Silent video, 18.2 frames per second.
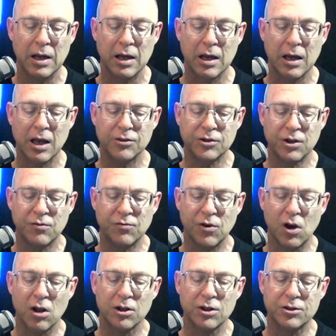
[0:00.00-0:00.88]
as a
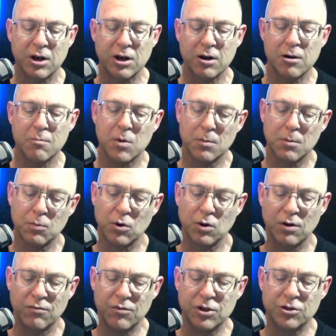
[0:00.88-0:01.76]
voluntary member
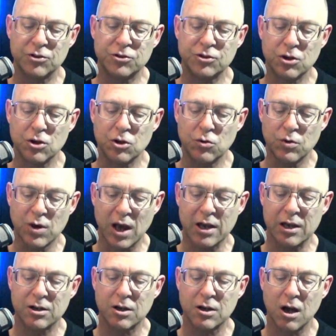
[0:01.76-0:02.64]
of this
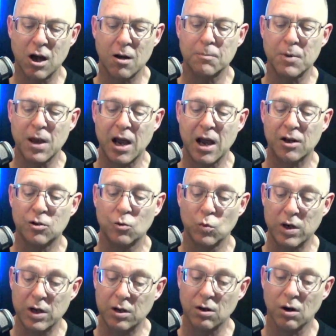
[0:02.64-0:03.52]
united compact
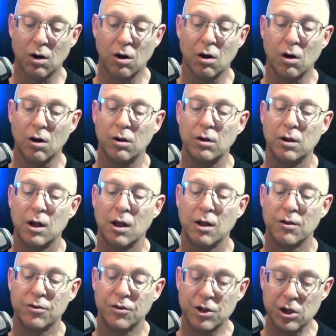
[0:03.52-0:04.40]
we call
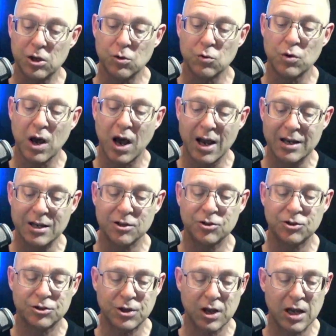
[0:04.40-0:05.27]
the United
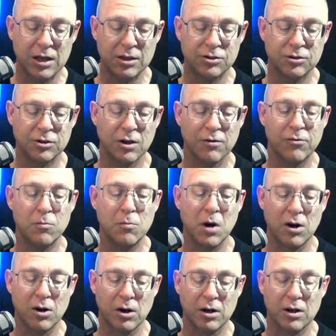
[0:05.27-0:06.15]
States of
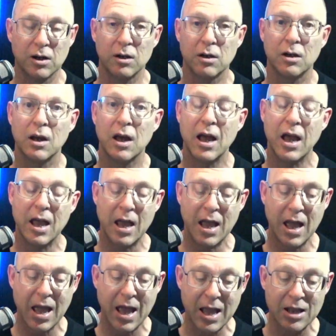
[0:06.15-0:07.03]
America,
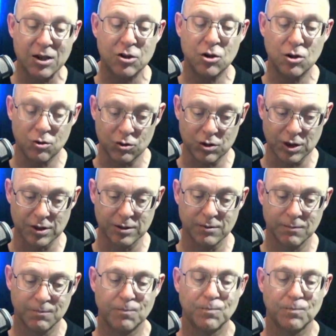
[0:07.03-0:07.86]
a union,